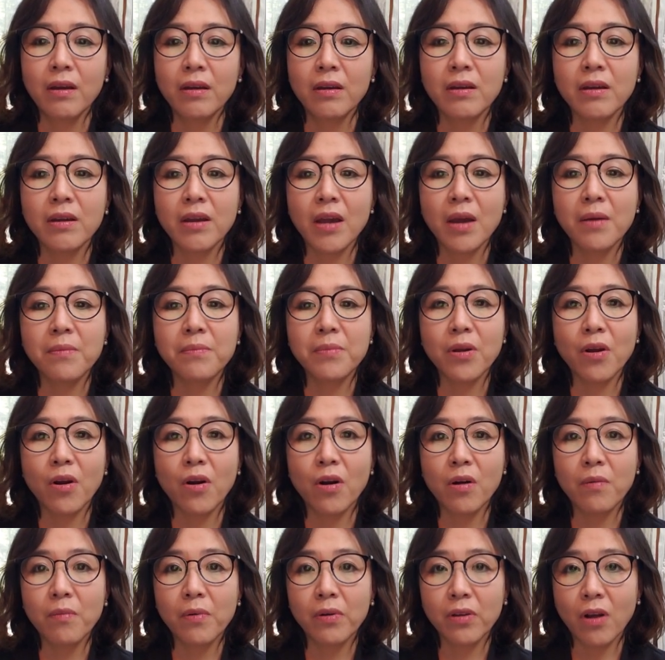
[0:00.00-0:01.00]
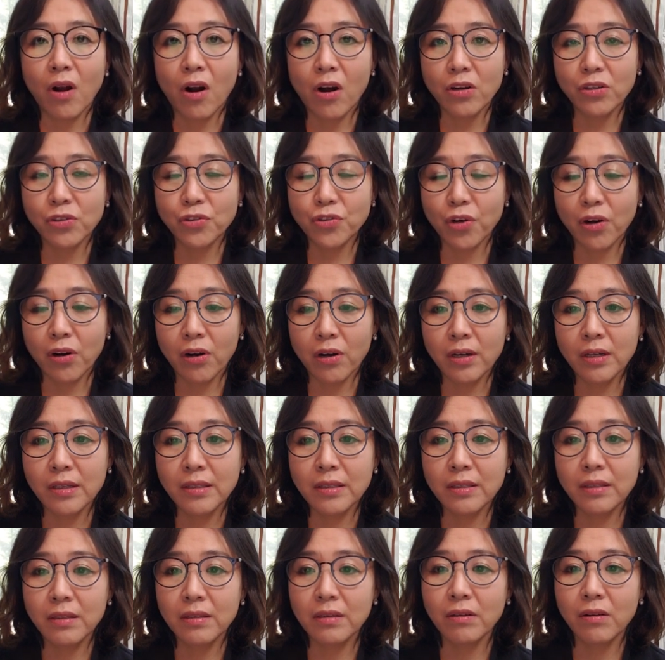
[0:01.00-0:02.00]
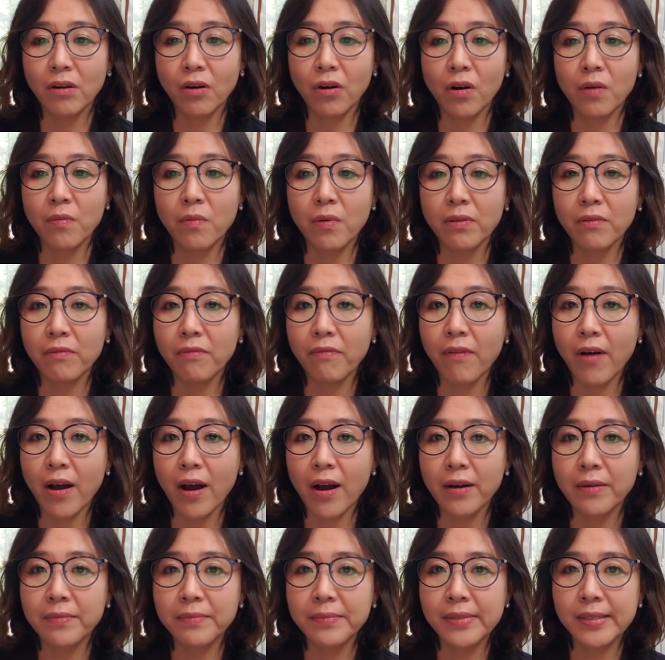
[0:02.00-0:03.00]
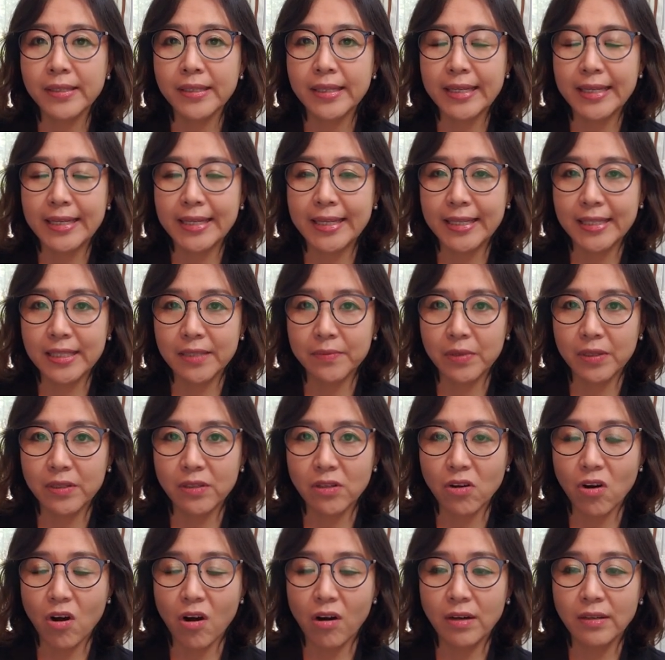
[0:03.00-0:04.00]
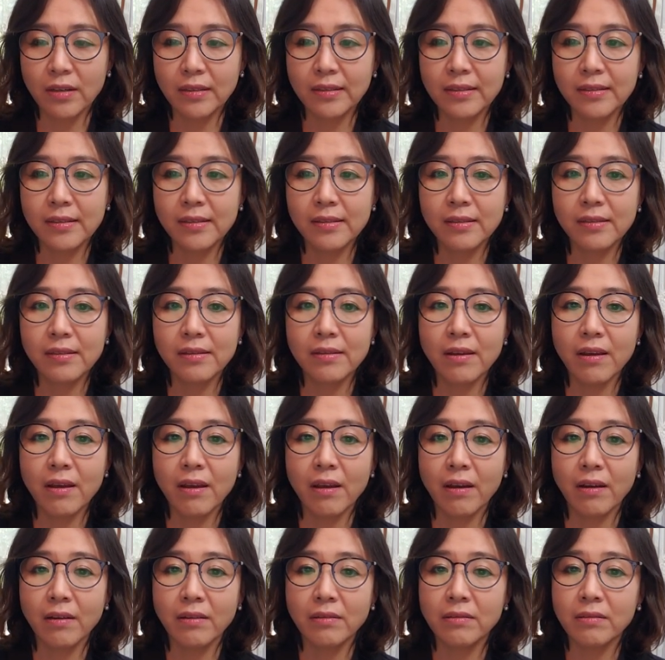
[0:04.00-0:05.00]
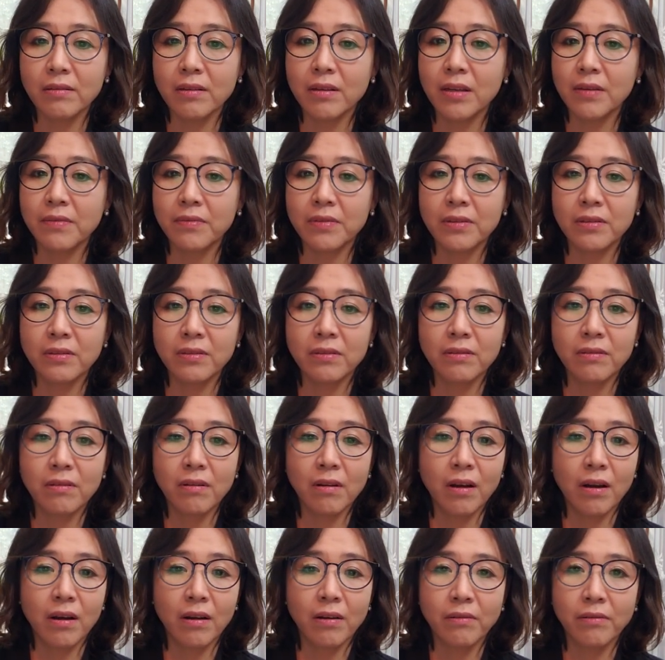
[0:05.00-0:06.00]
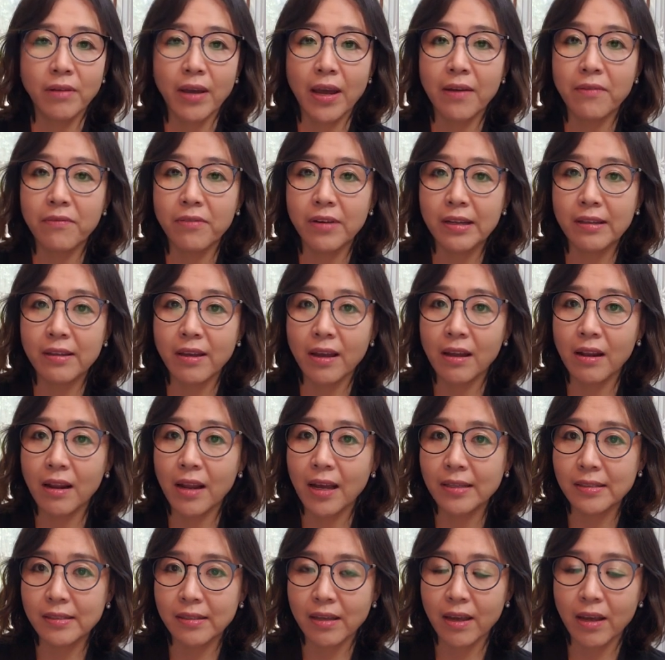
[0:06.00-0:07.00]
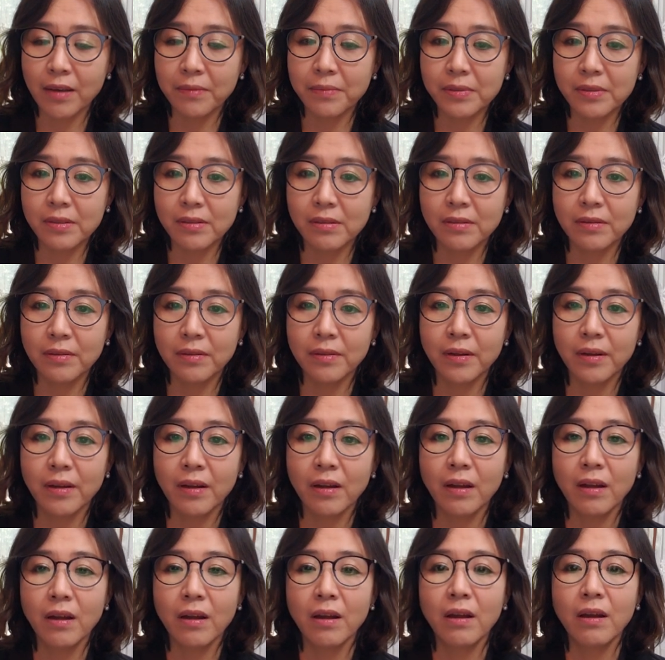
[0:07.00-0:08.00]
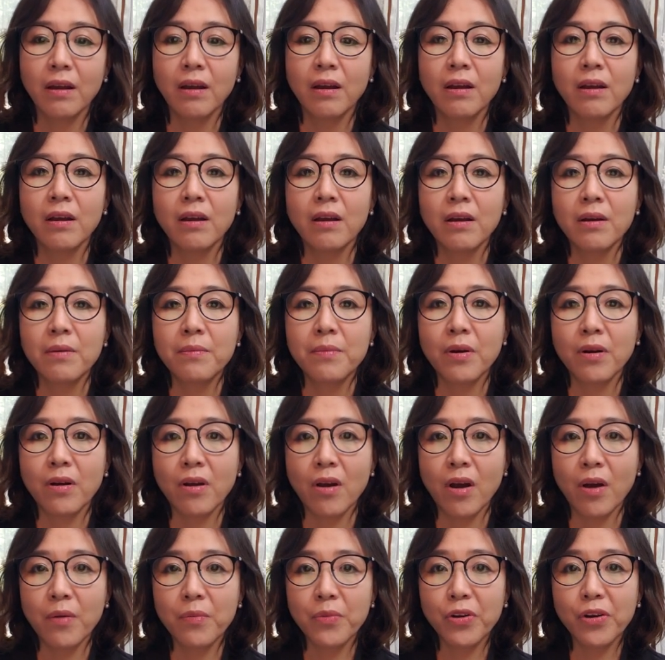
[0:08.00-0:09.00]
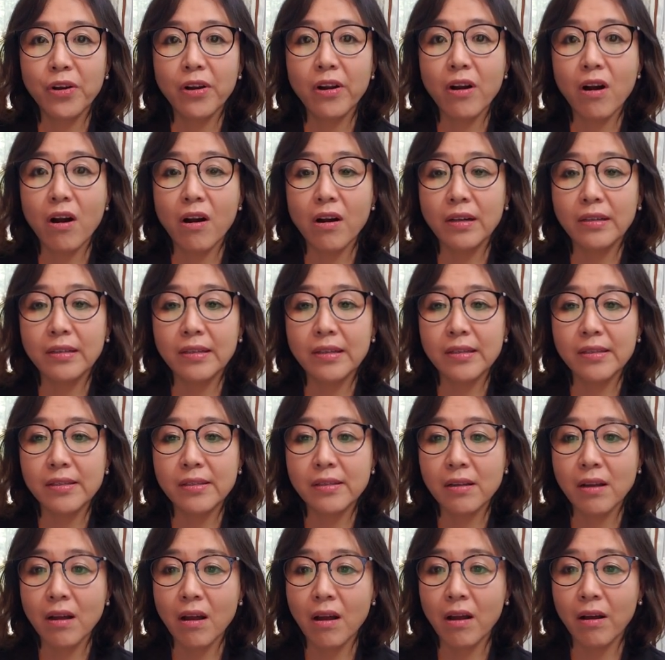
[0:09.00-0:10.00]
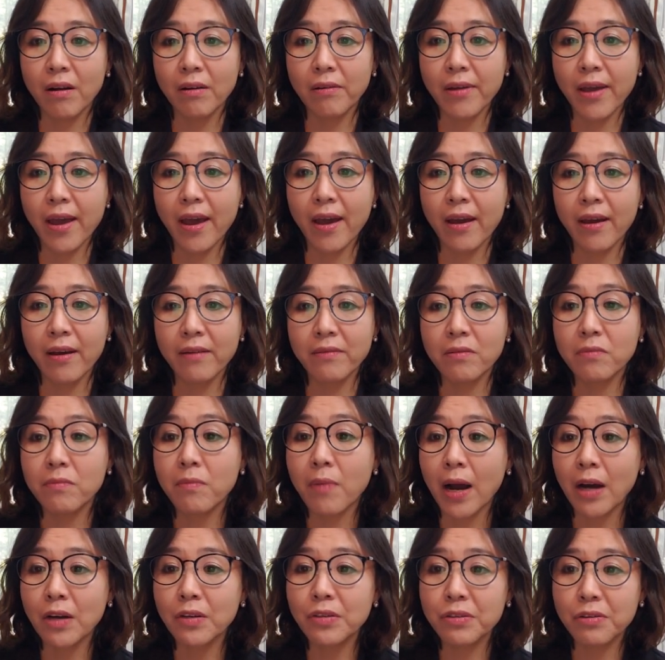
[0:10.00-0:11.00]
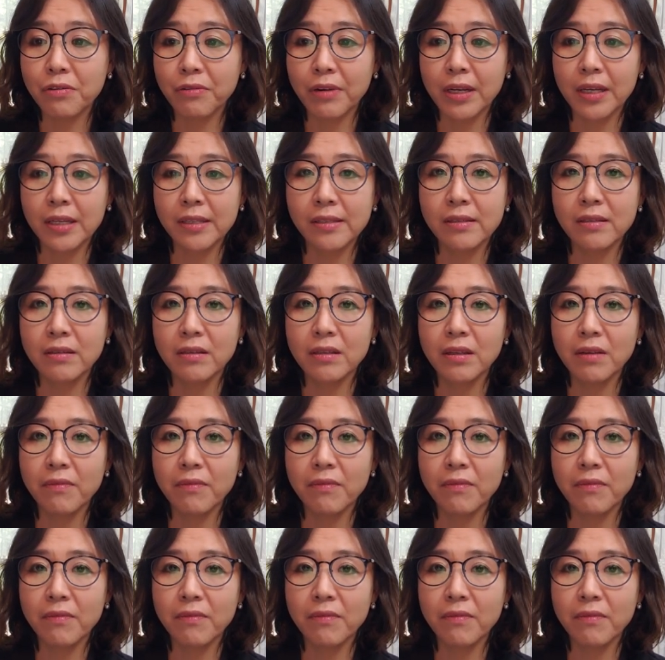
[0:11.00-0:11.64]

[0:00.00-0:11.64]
It can be urban orchard, urban farms, easement gardens, and even everyday landscapes. But community gardens have boundaries